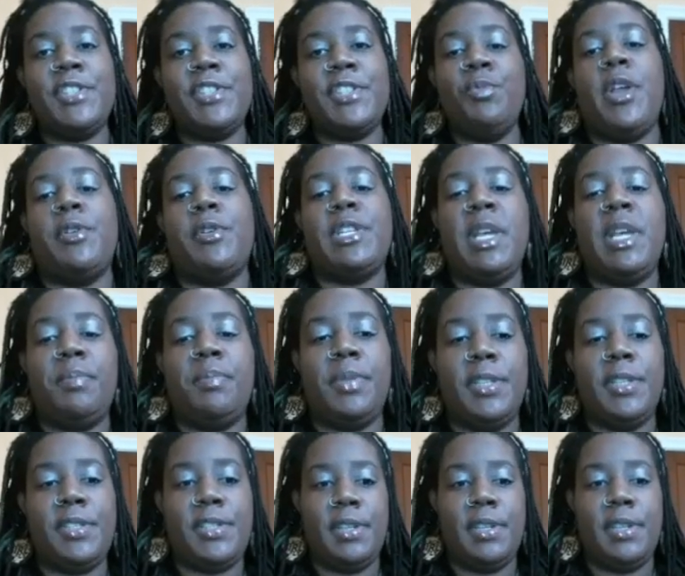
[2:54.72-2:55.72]
is where your
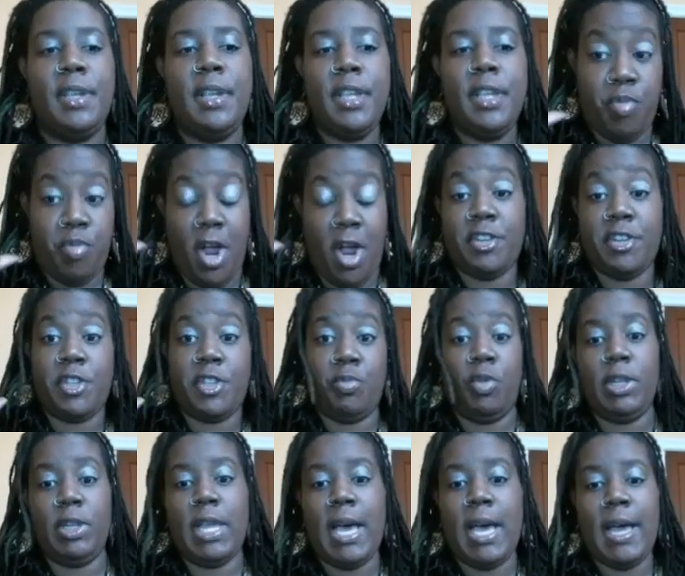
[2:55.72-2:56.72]
templates, your projects
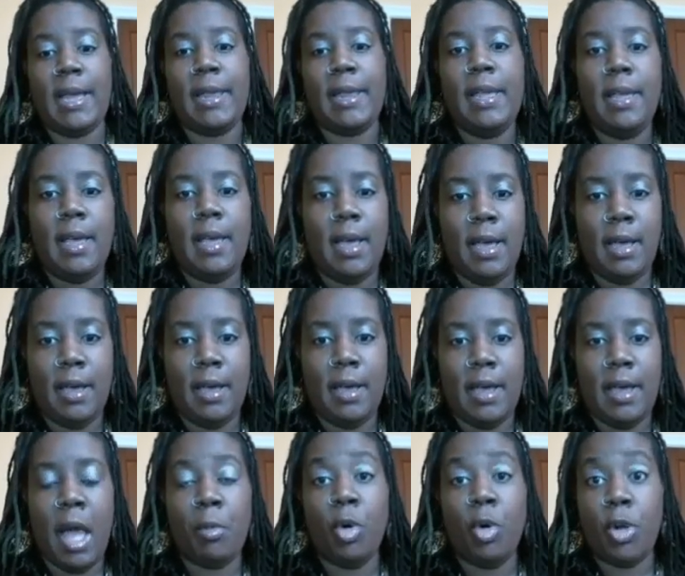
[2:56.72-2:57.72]
will lie.
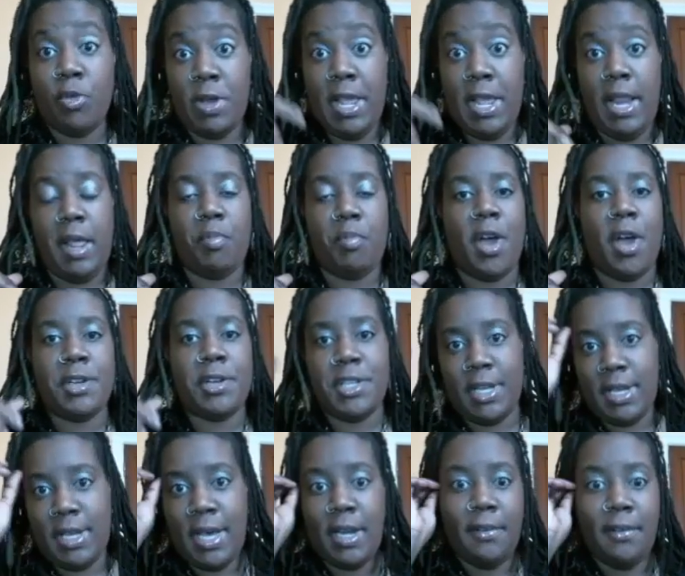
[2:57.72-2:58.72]
I will create a
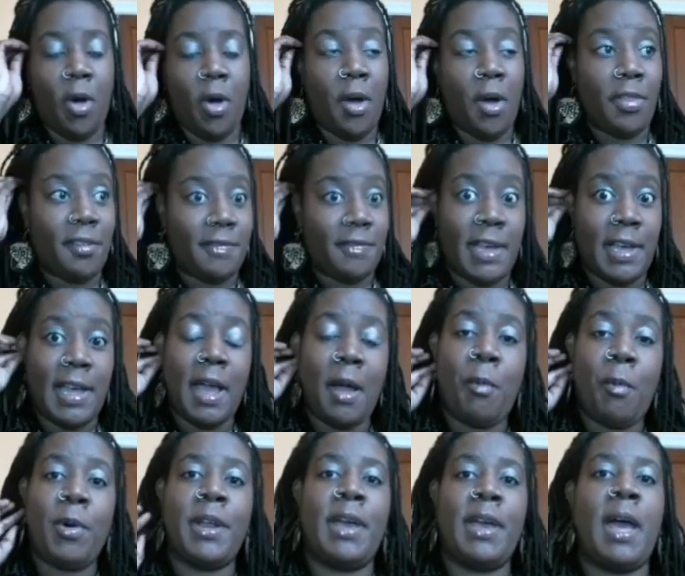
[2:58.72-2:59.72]
project kind of on the fly. I
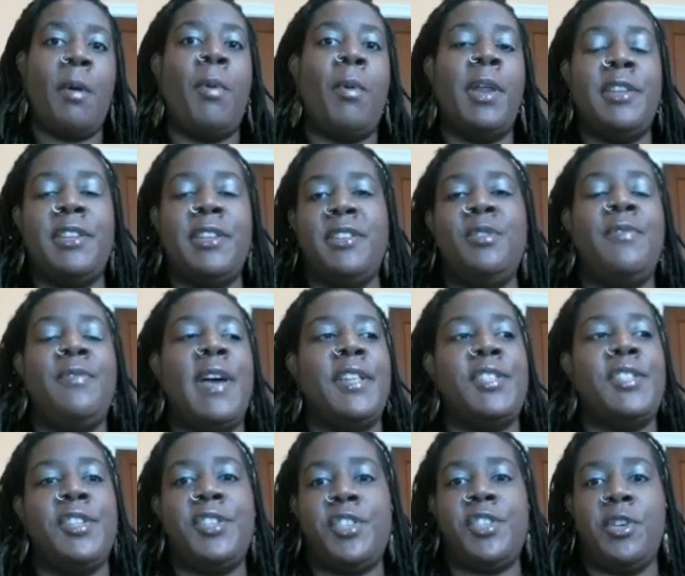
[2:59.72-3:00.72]
wanted to do that
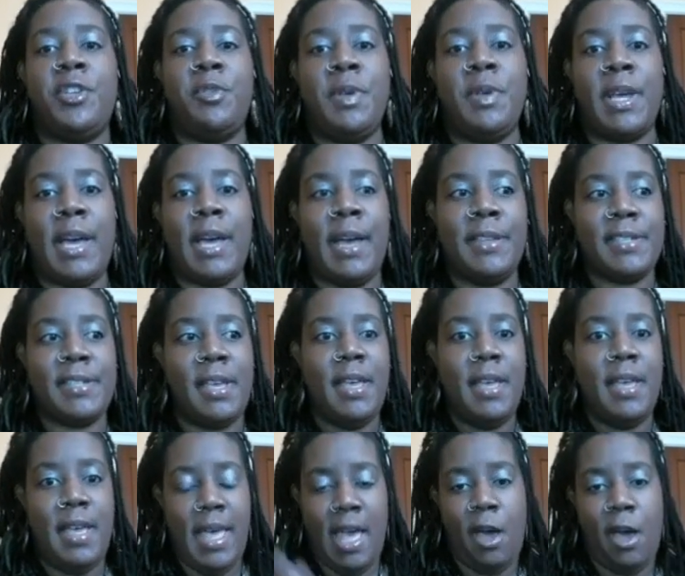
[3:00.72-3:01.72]
to show you guys
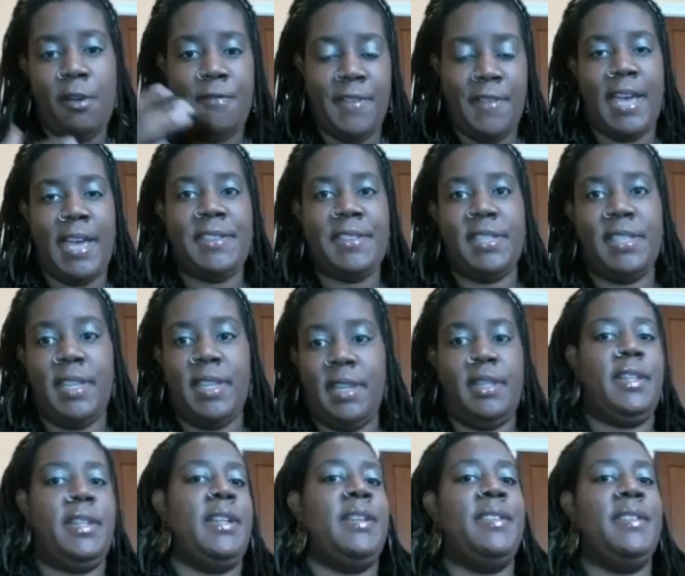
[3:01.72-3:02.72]
how fast
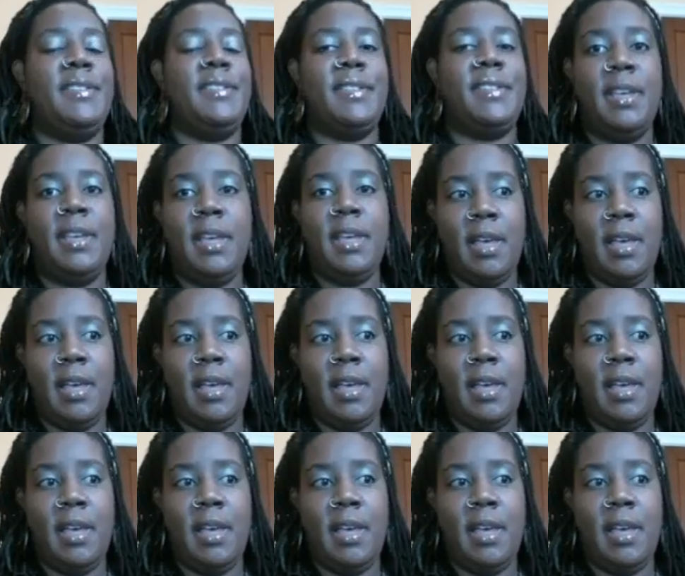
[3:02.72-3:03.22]
it is.